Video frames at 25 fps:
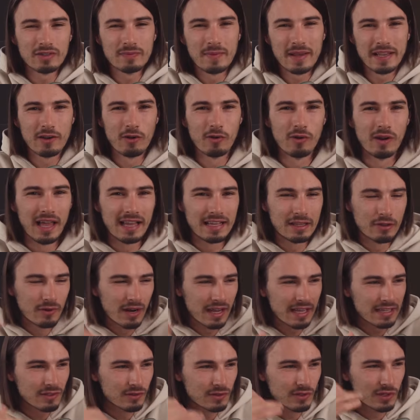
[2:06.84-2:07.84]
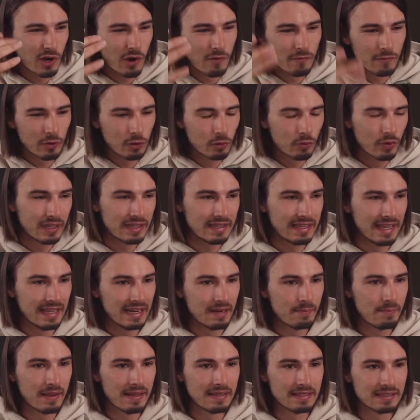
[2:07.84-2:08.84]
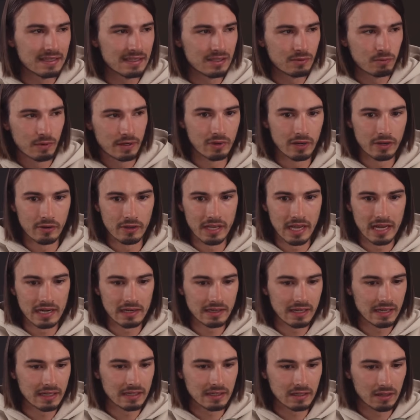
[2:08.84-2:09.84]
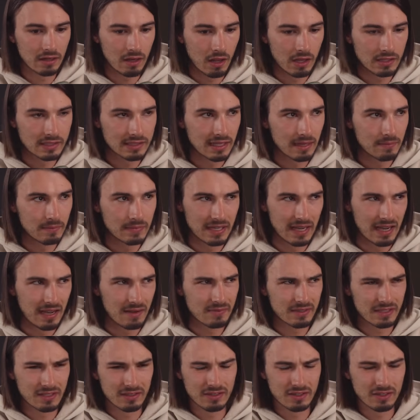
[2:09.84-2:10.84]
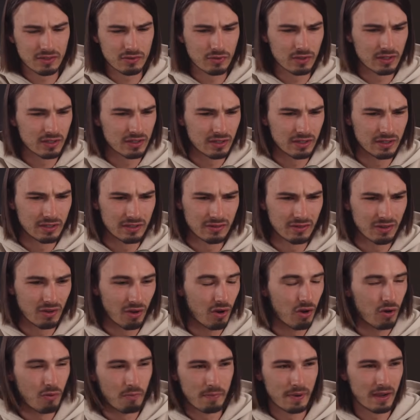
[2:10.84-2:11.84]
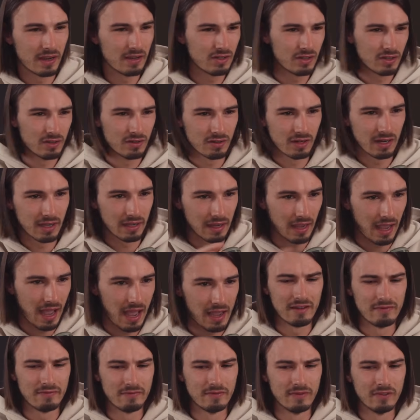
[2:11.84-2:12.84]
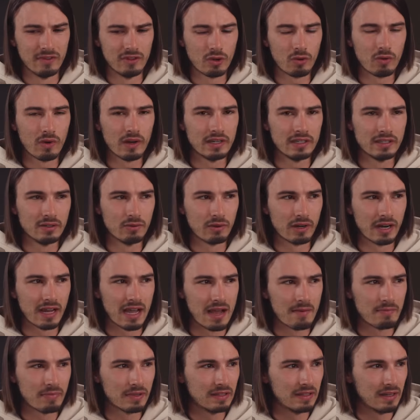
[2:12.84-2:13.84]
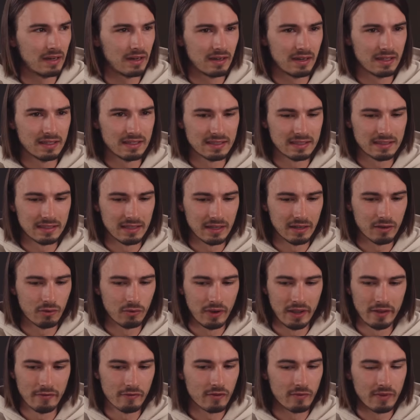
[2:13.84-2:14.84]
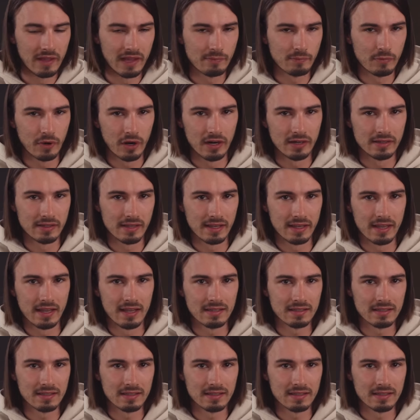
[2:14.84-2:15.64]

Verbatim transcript: that was my goal. I don't like those convoluted databases where you kind of get lost sometimes and just return to the homepage and you're like, I have no idea what happened there. Let's stay away from that part, I